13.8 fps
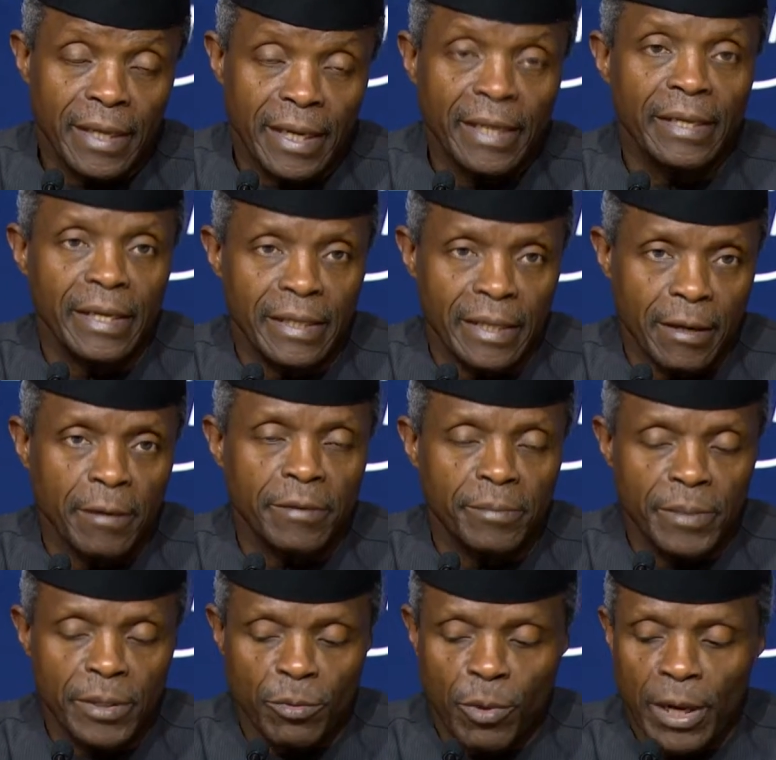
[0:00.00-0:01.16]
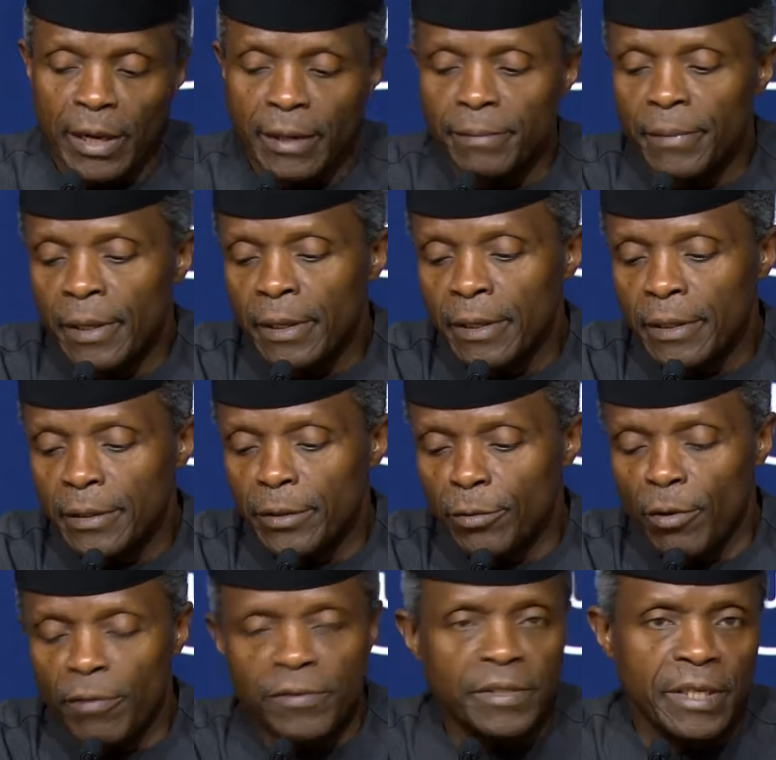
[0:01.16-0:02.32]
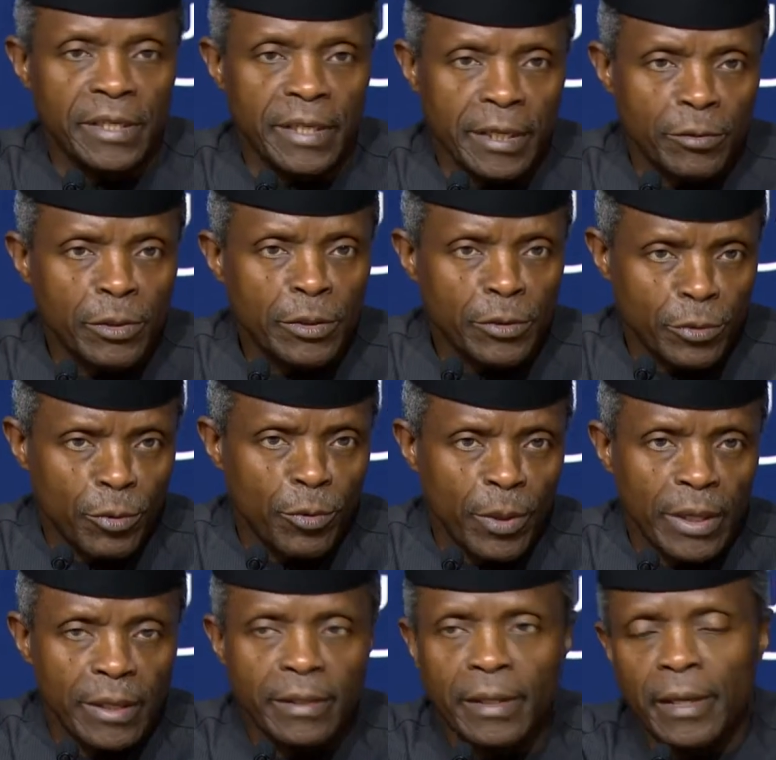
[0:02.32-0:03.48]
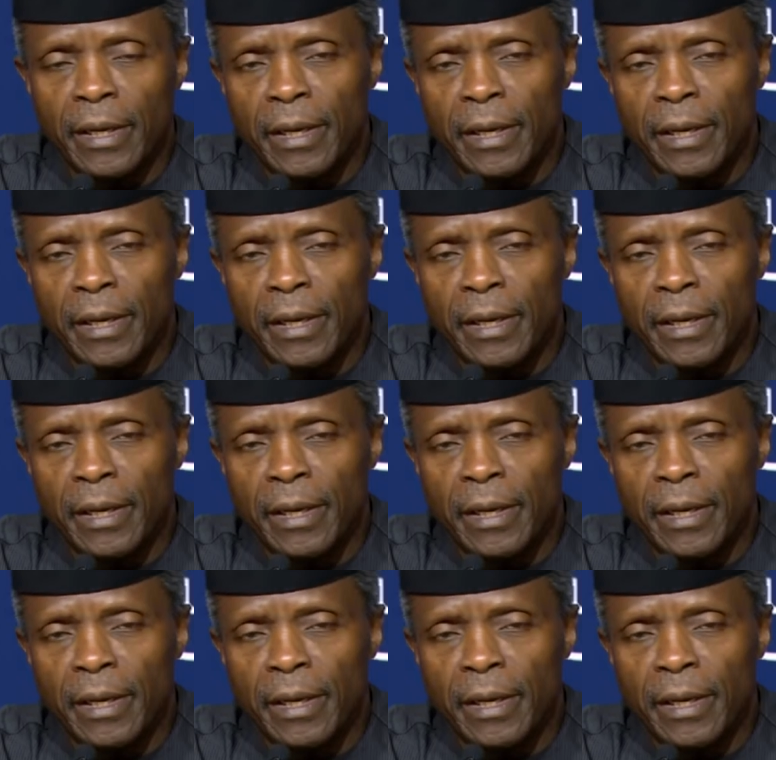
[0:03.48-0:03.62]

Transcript: in an economy where, you know, obviously they're doing so well.